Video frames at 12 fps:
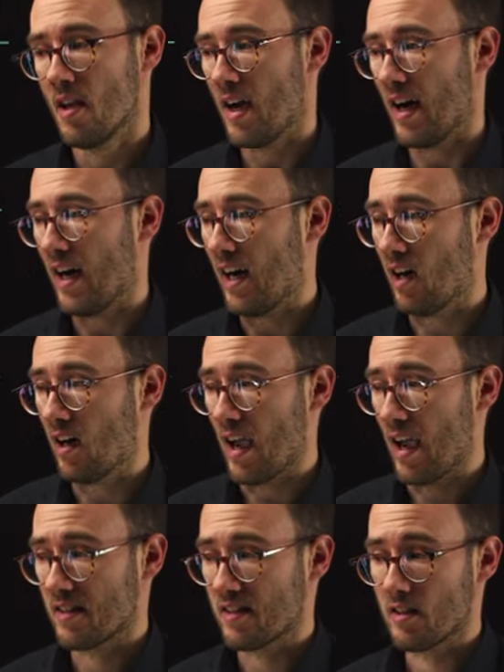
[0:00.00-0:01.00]

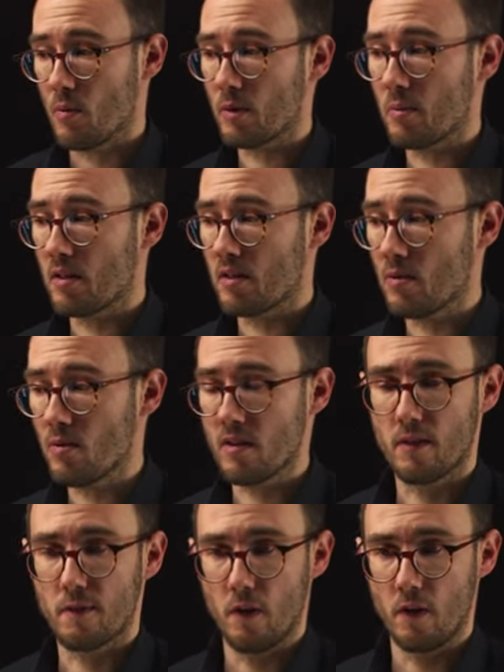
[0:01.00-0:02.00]
And so what we do in
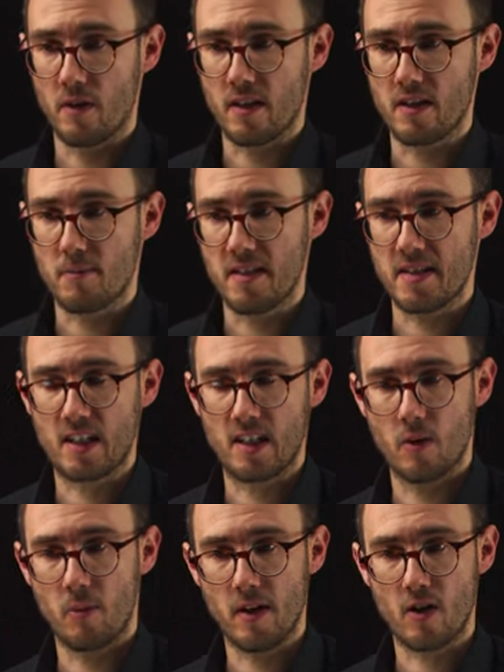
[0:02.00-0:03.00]
the following is basically
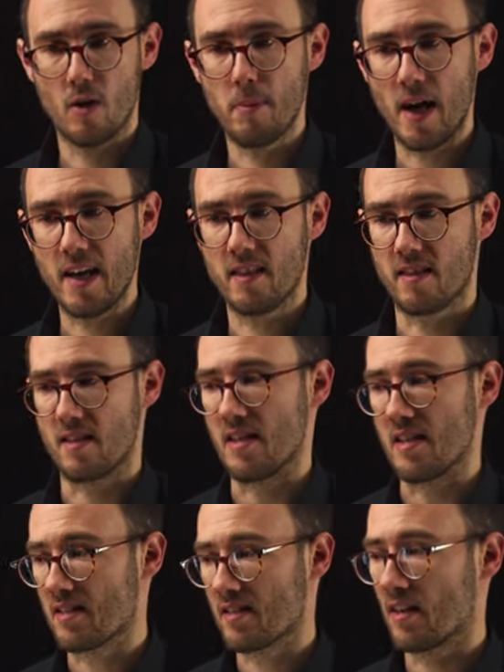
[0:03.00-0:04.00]
we combine
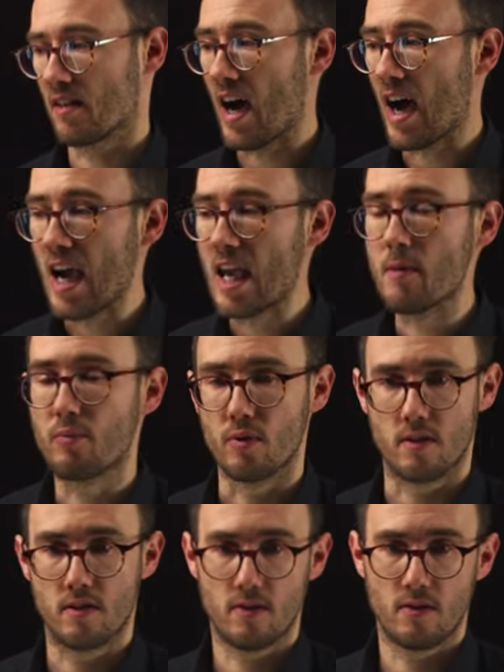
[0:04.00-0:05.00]
these in a
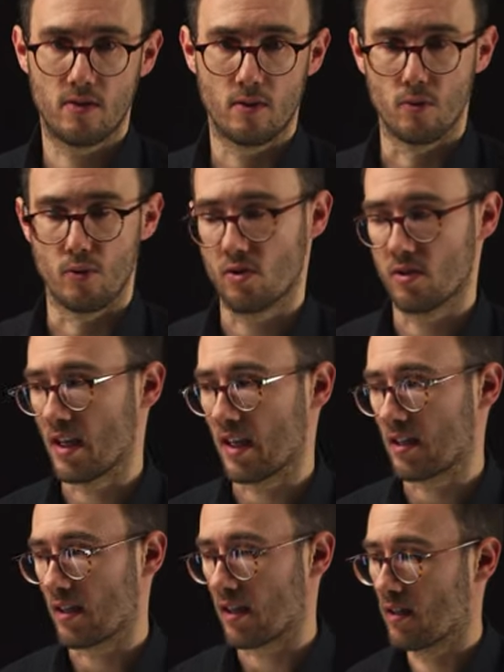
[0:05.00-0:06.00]
hybrid solution
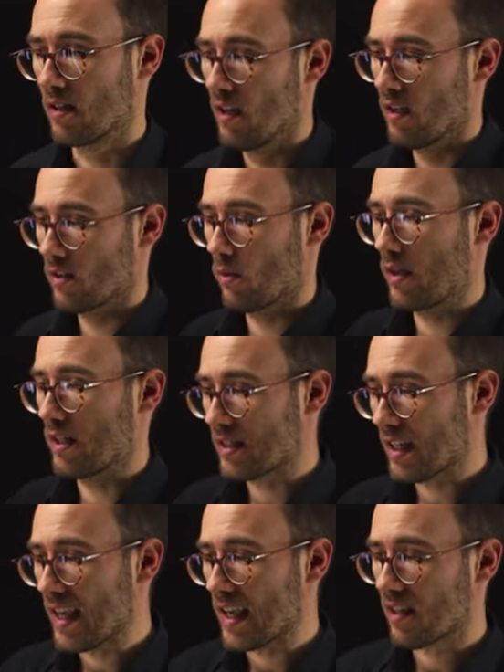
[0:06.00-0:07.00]
technique. So we
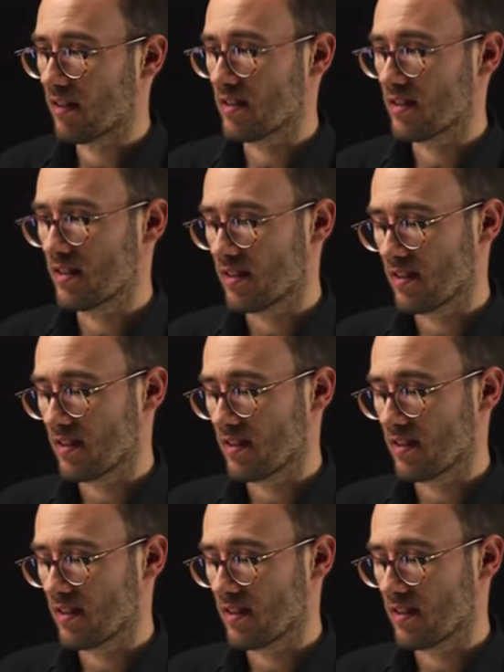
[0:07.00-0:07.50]
take this